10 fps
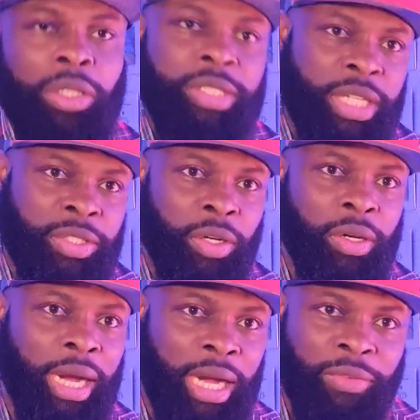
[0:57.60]

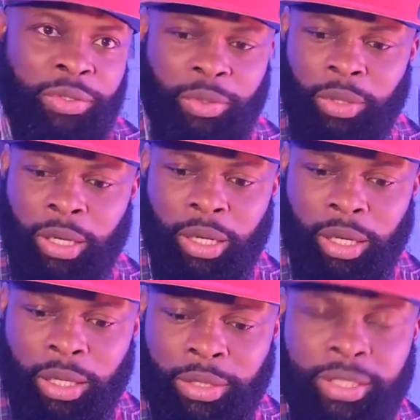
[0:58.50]
TikTok I have also
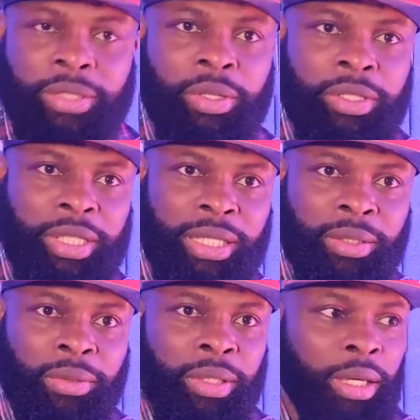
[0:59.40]
a TikTok
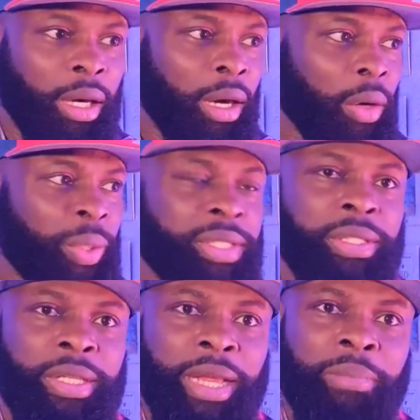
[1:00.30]
channel with
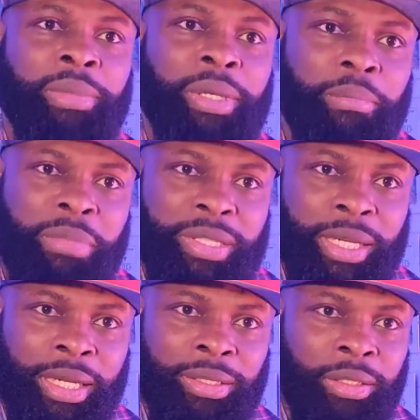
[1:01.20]
the name
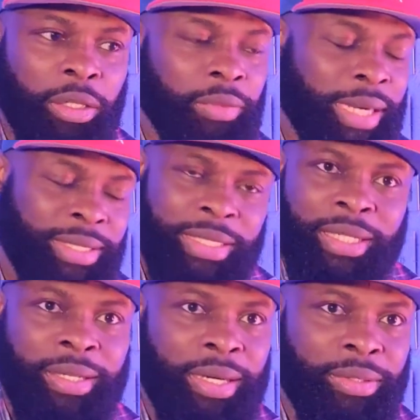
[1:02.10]
MrCandyLuv. Guys,
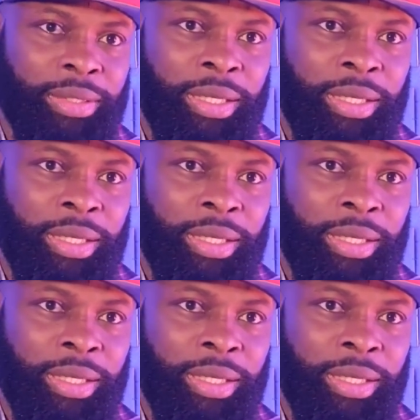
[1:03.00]
check it out.